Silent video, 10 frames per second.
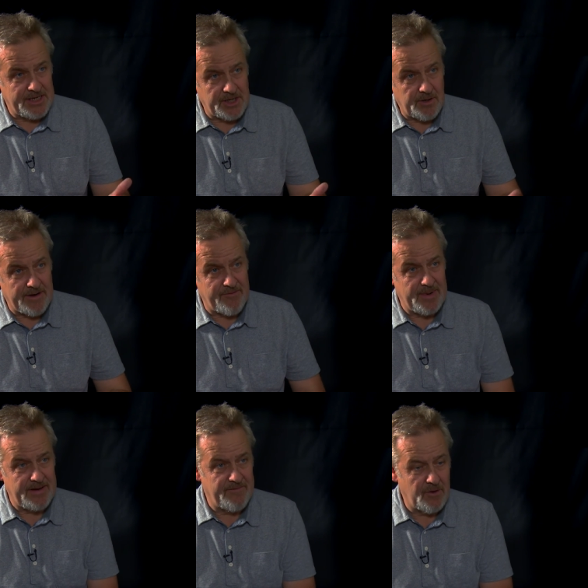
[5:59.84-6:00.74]
too, having
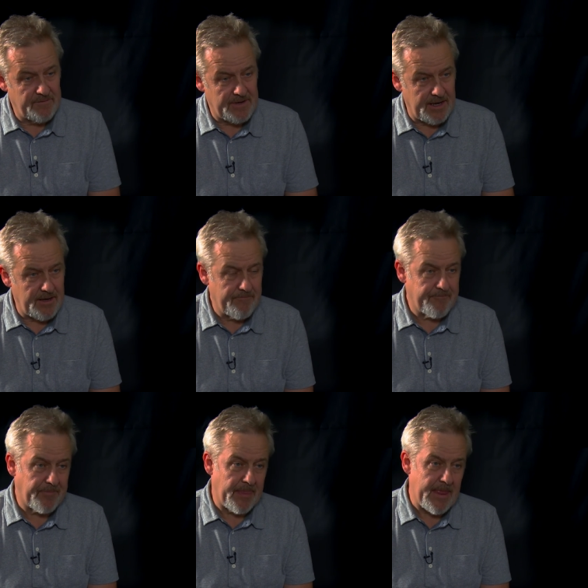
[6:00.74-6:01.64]
been involved in
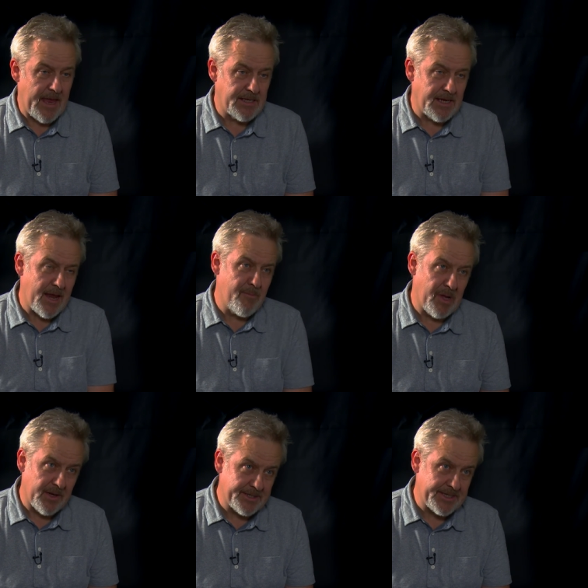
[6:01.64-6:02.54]
S E N
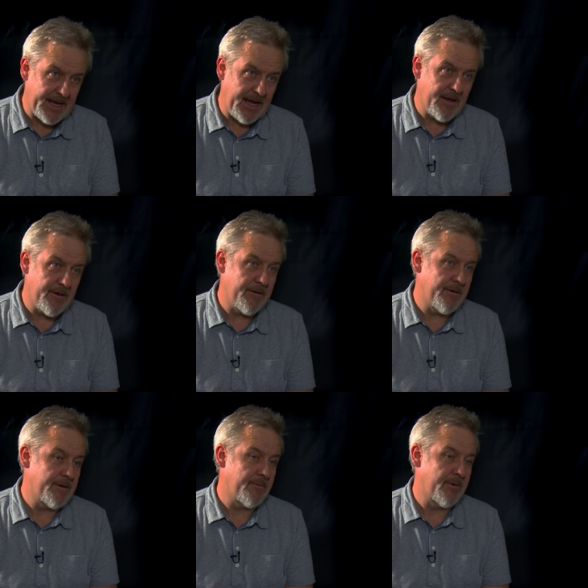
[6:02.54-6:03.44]
policy and